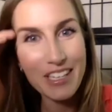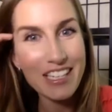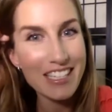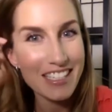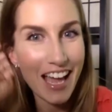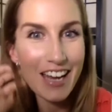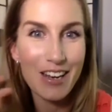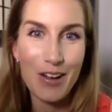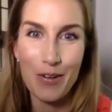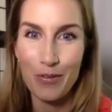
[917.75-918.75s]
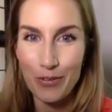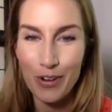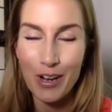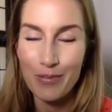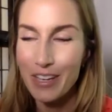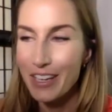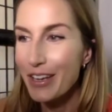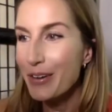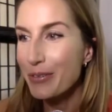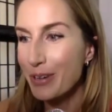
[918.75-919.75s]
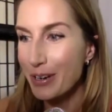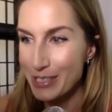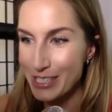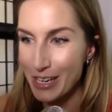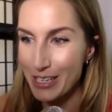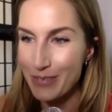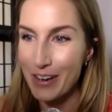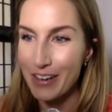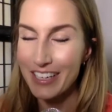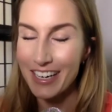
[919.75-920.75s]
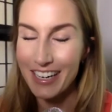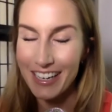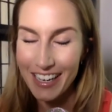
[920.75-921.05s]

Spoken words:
side note from what we're talking about here.